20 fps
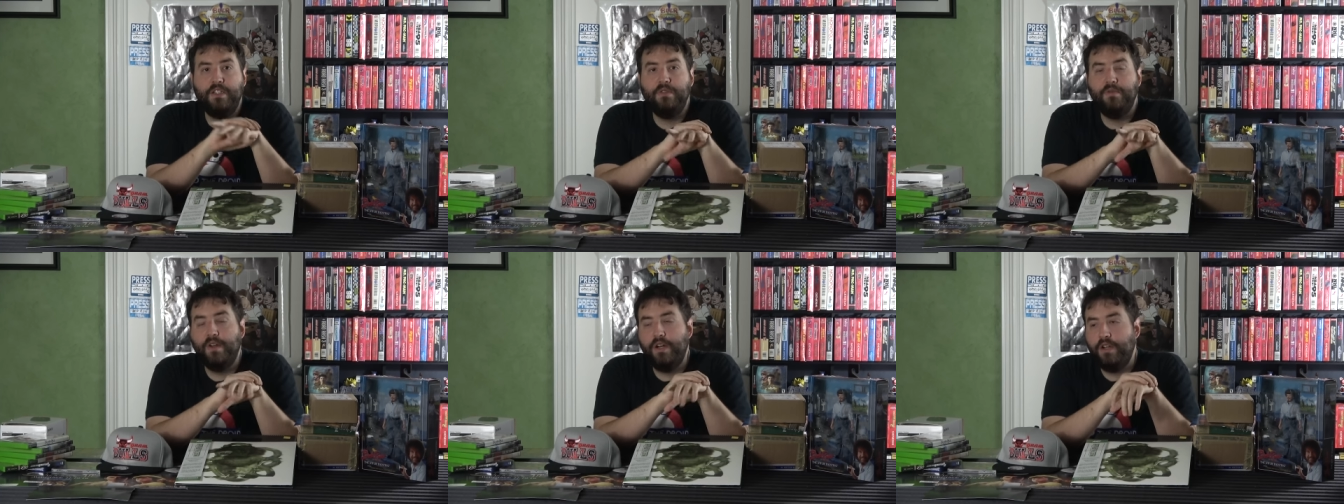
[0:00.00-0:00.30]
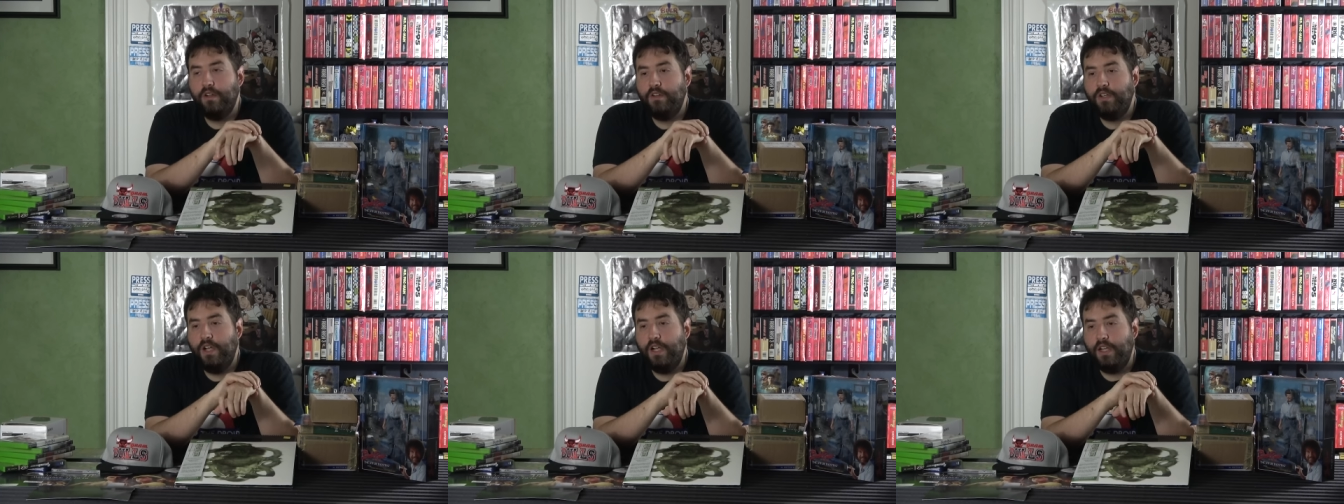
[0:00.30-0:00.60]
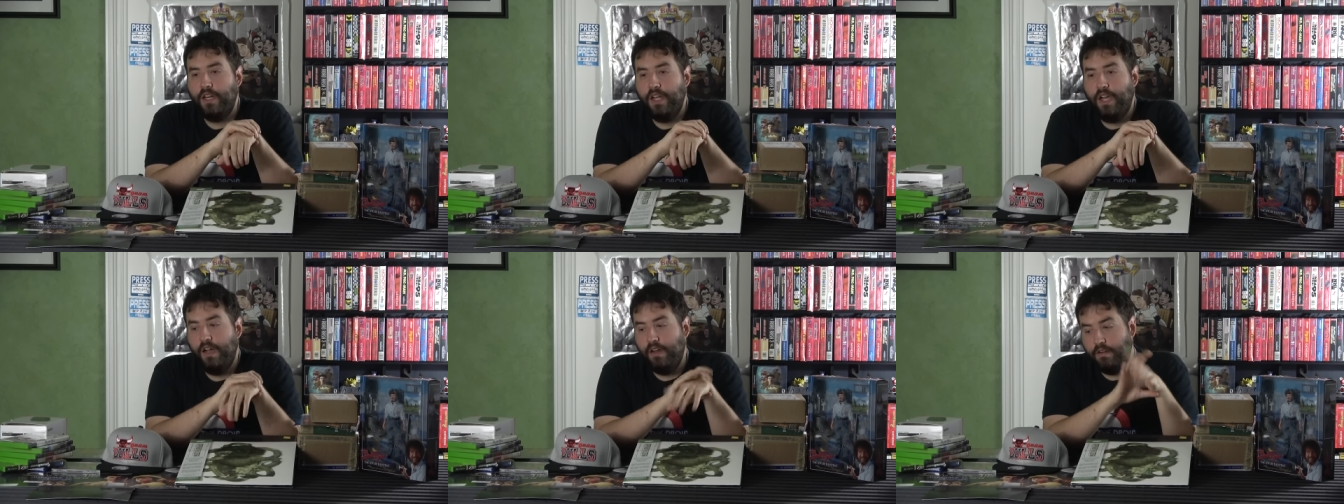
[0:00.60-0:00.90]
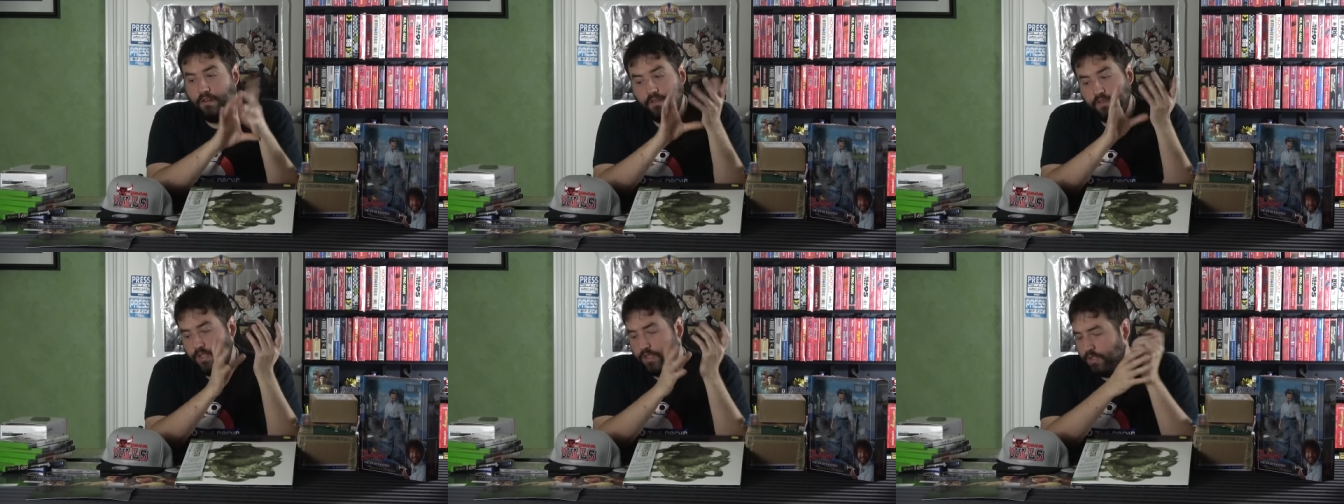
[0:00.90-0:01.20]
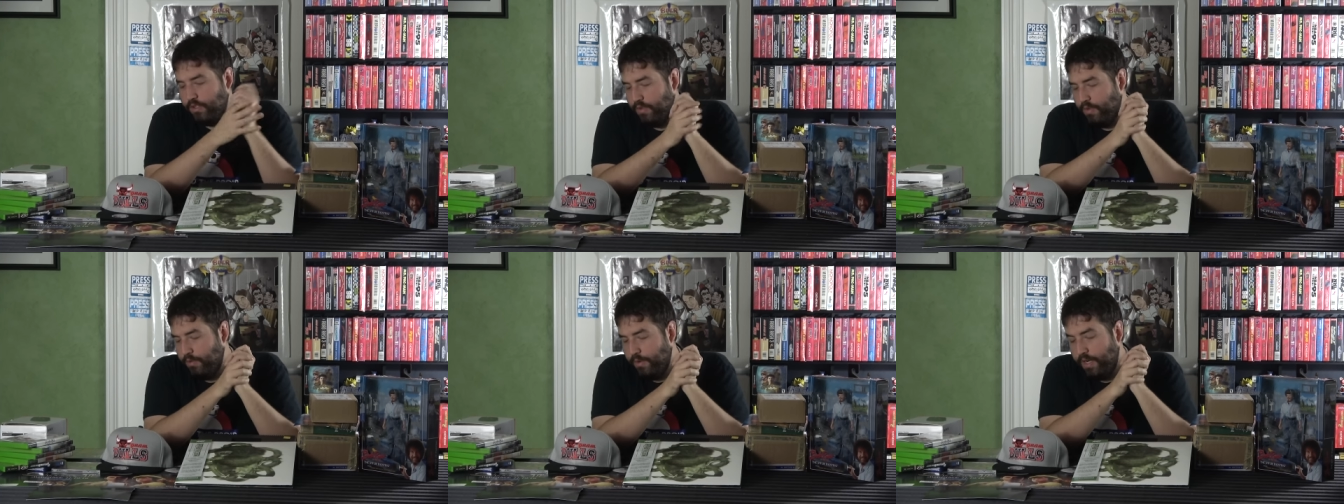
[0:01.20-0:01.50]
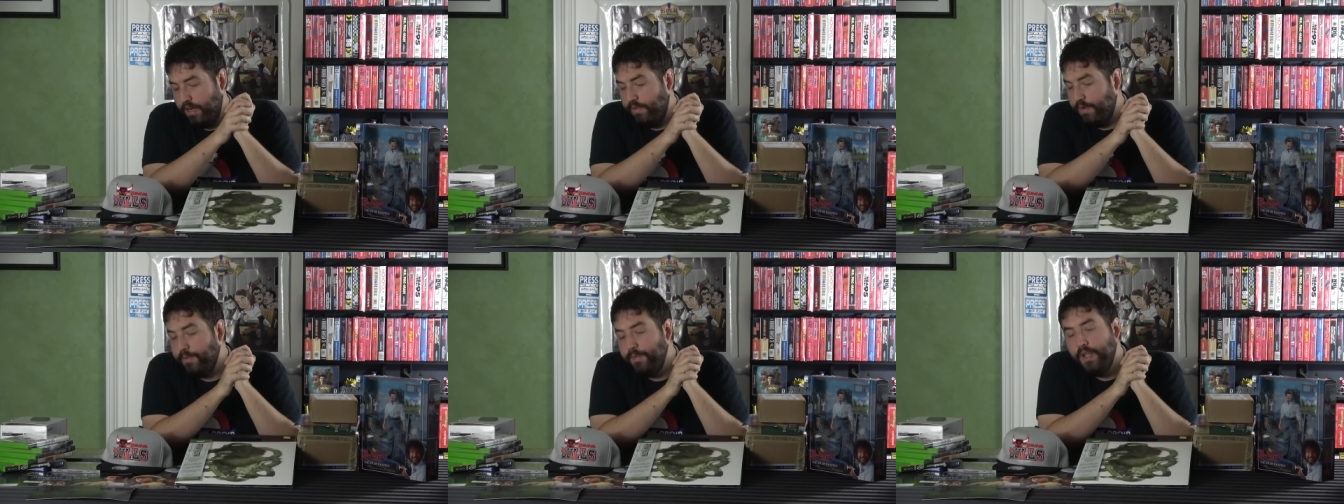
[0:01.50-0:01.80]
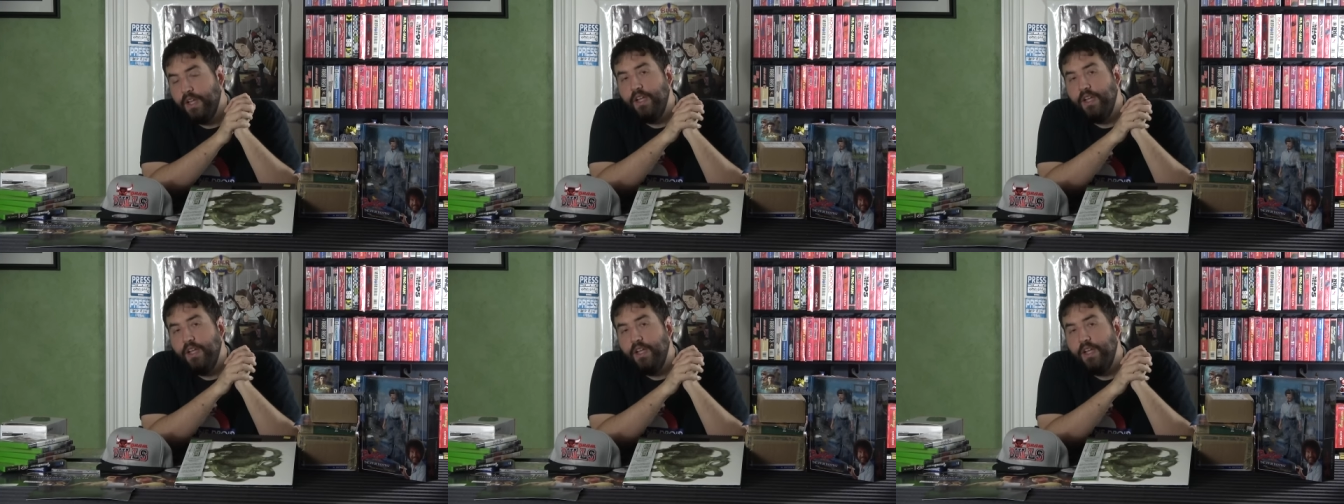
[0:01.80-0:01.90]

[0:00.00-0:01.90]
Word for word: Do you want to go check it out?" And I was like, "Sure, whatever."